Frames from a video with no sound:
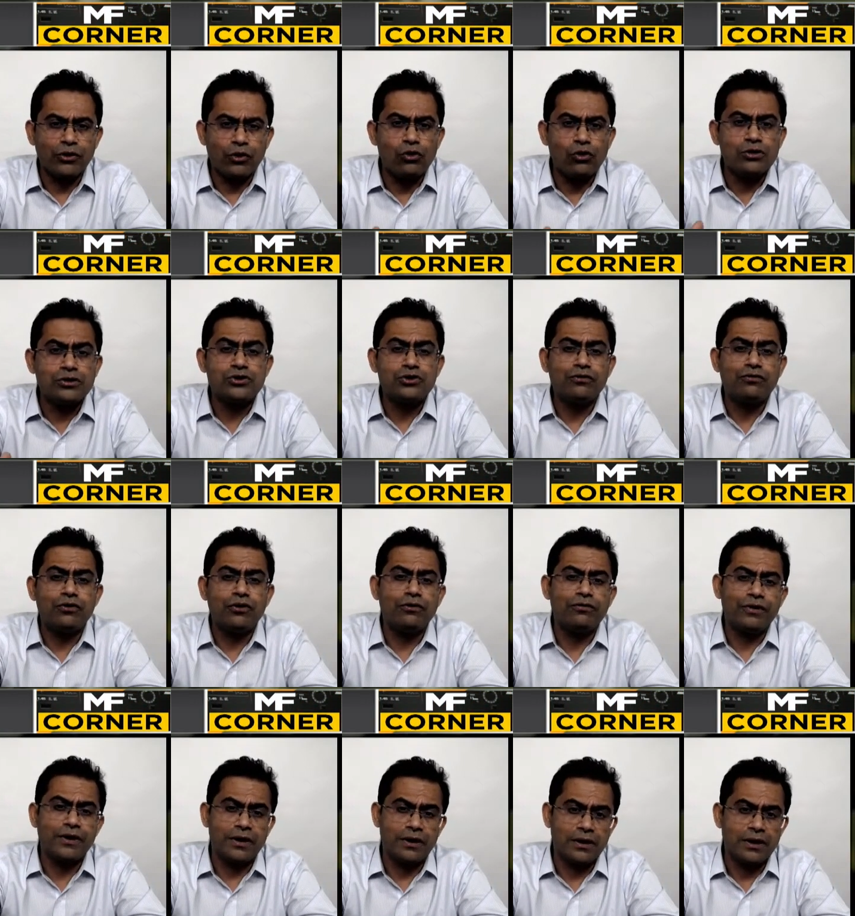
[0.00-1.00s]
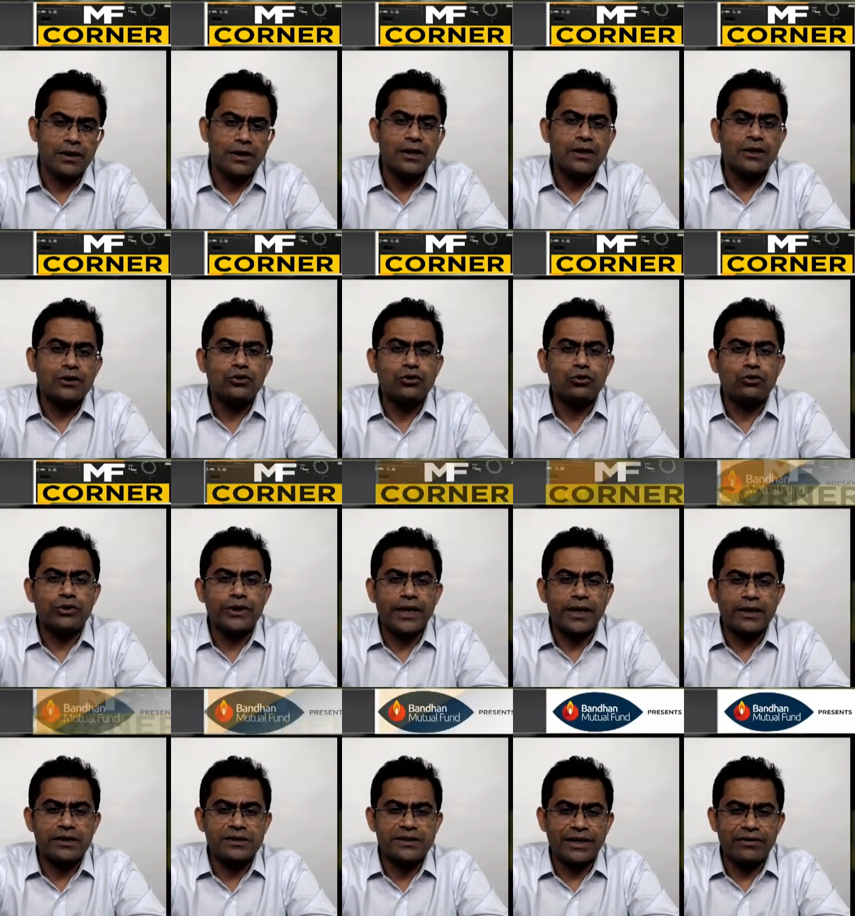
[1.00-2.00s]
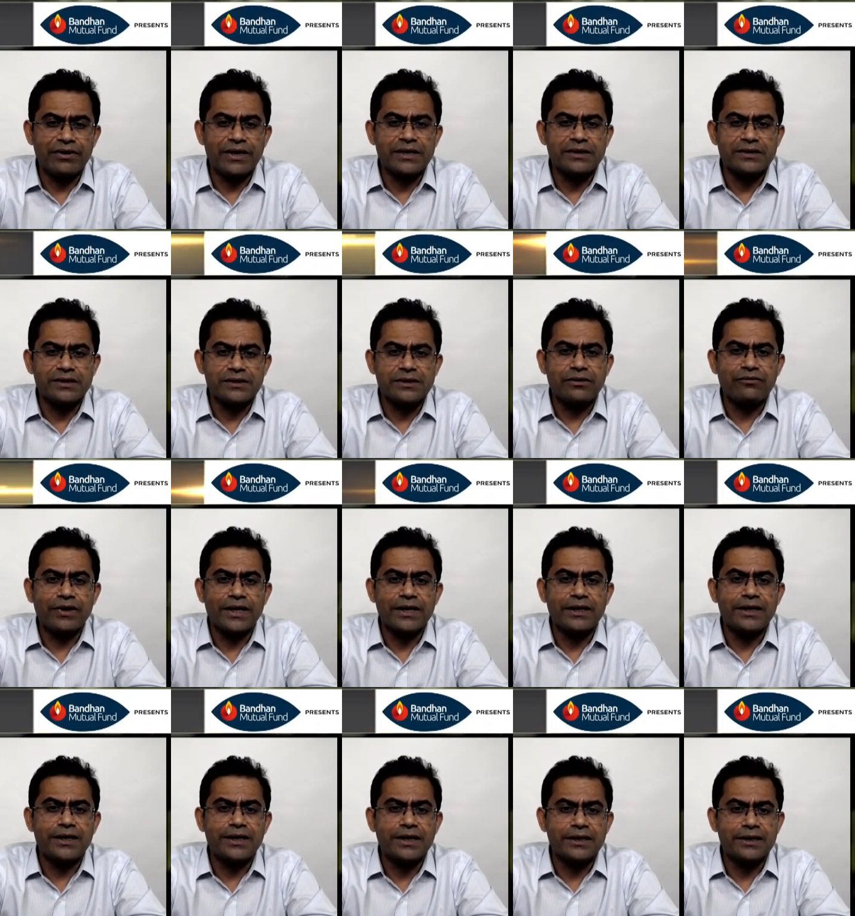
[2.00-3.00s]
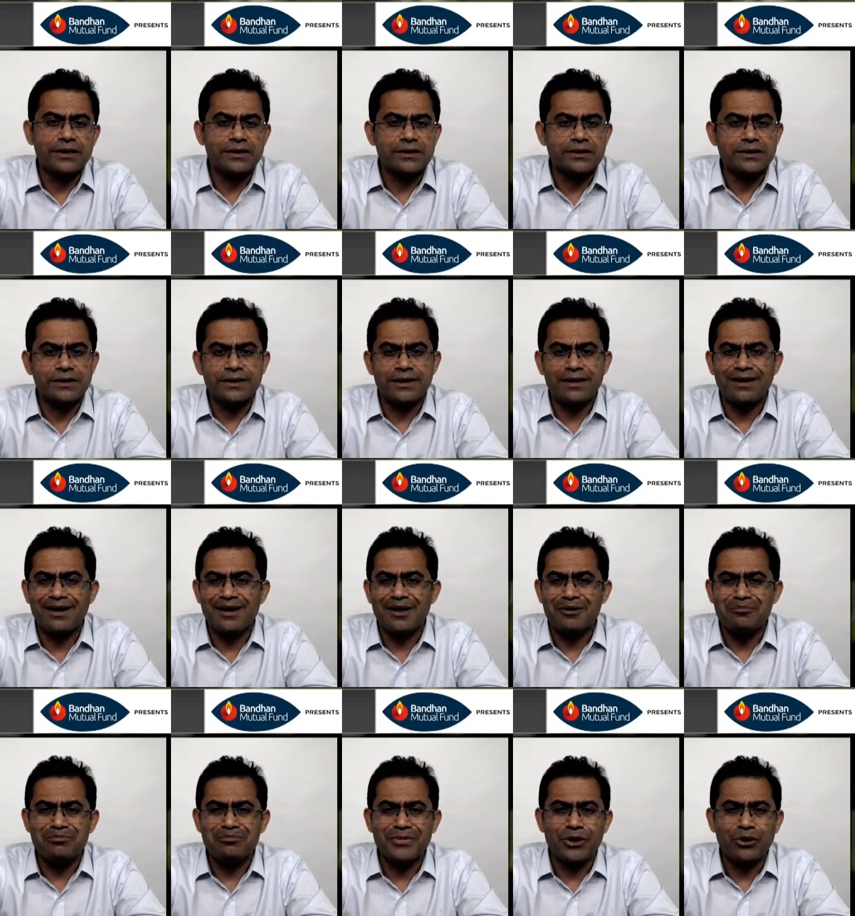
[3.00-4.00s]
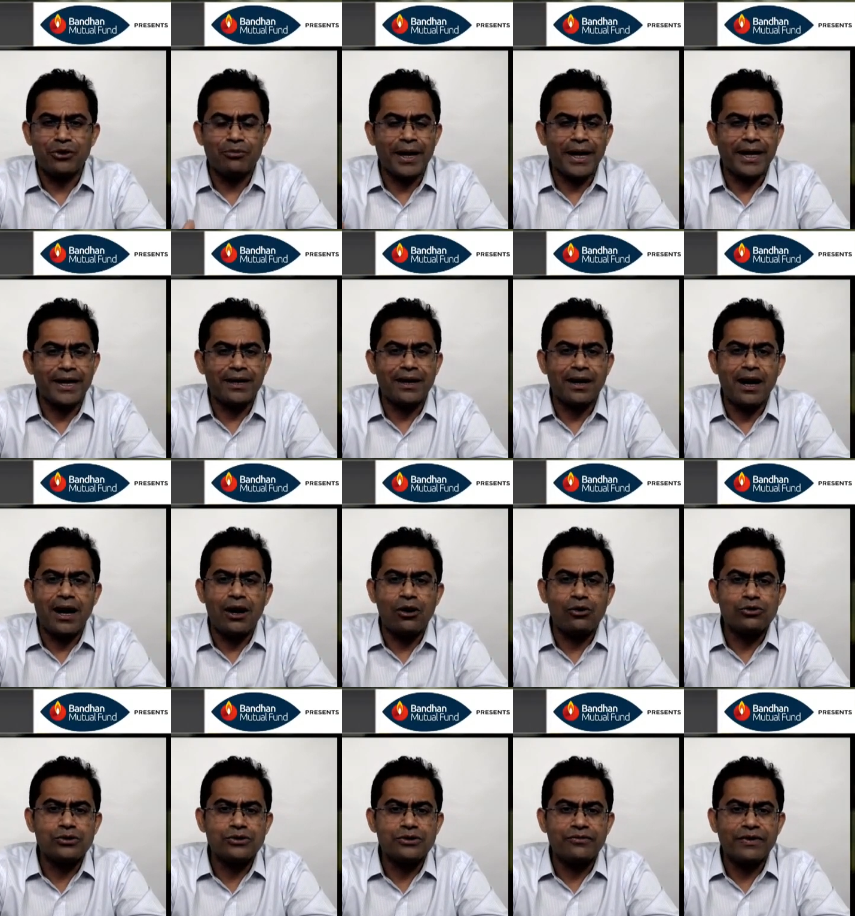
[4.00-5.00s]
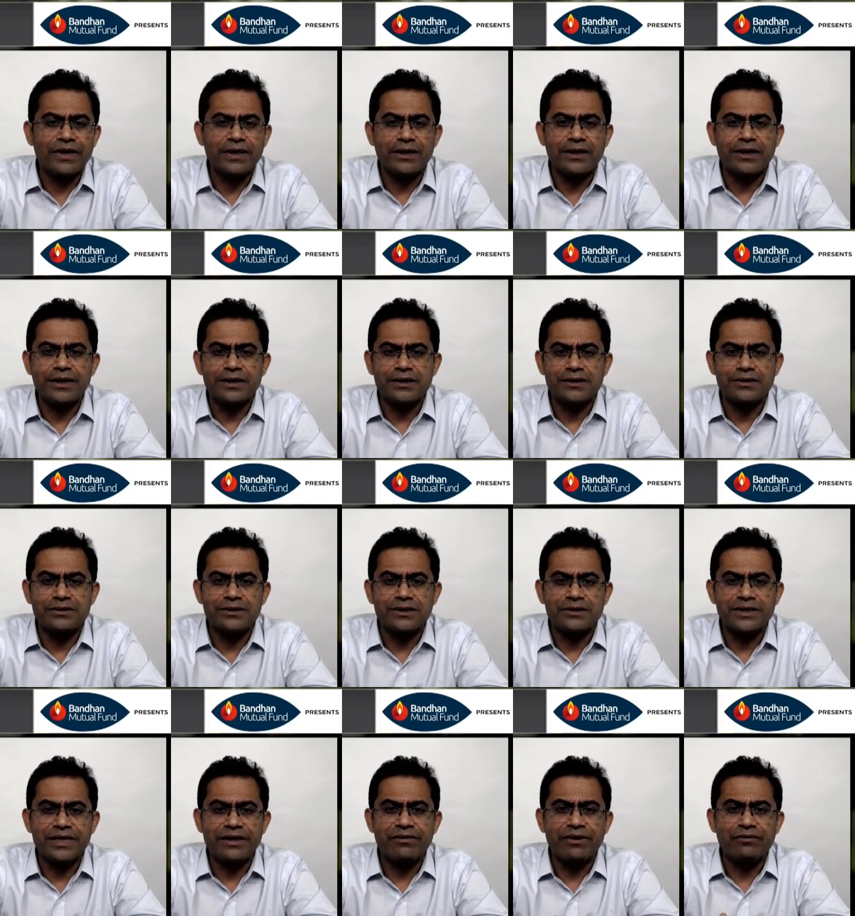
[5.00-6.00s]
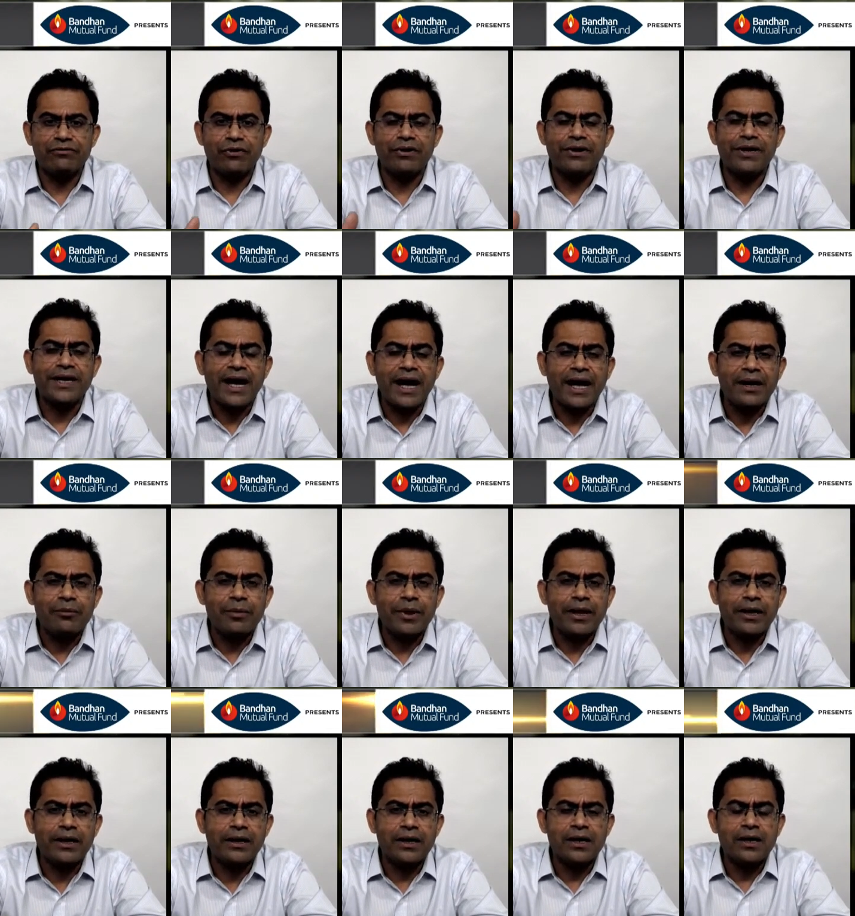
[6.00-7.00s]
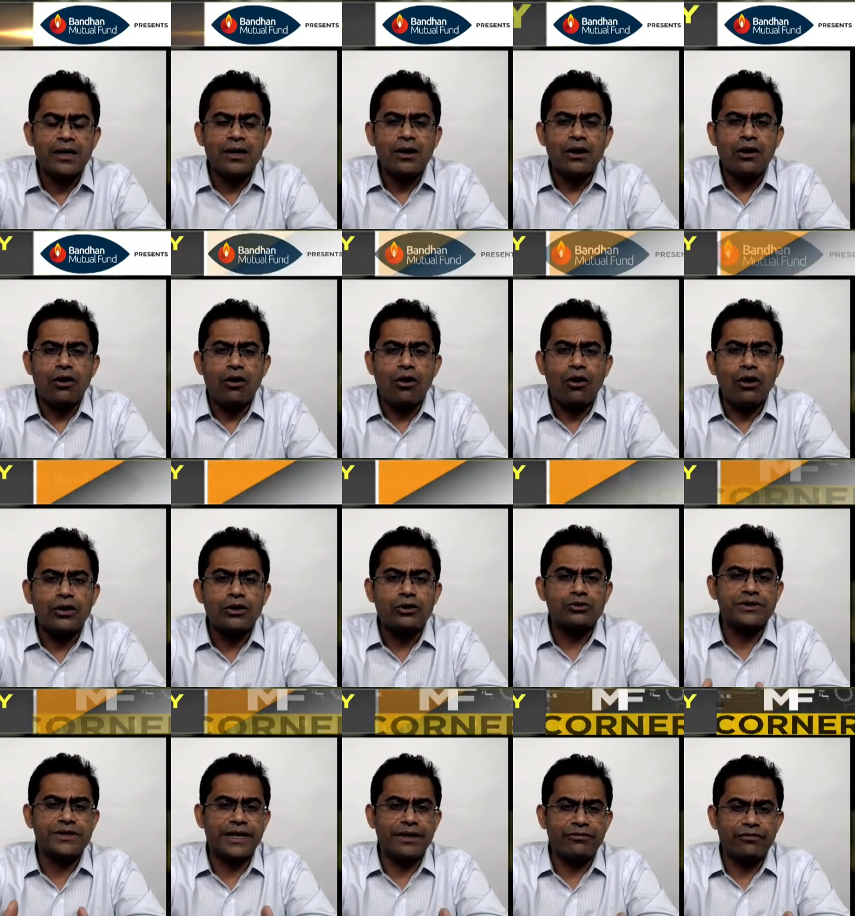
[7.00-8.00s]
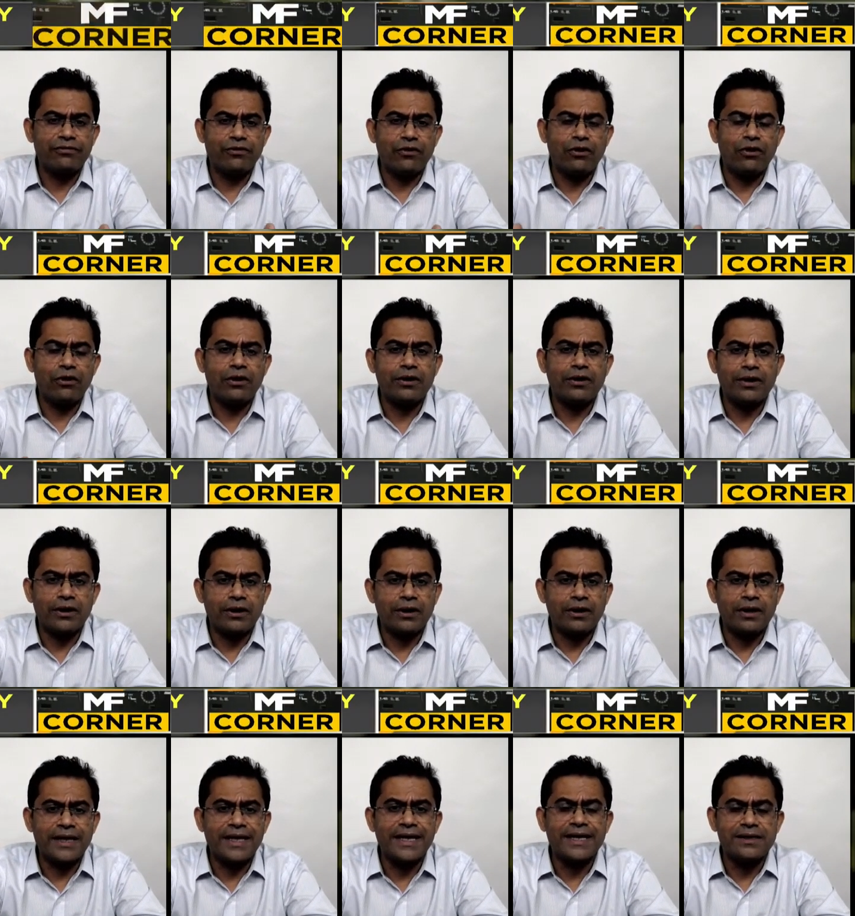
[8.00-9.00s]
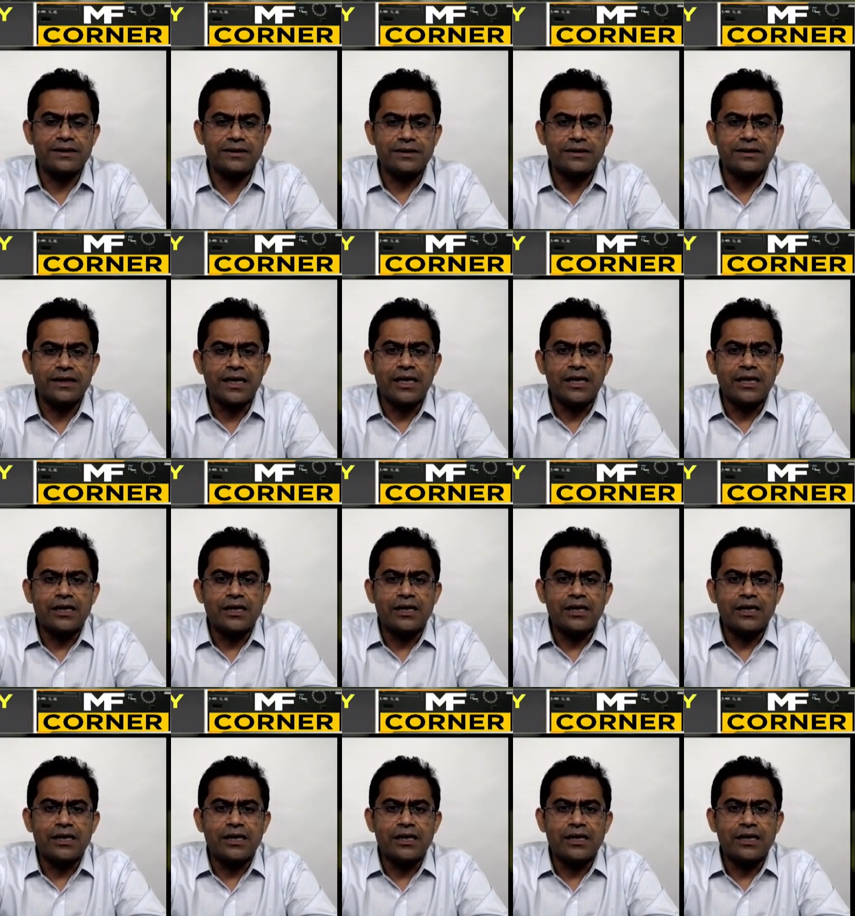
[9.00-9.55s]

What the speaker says: goals to fulfill. through their savings, whether it is buying a house, whether it is saving for retirement, or to save for kids.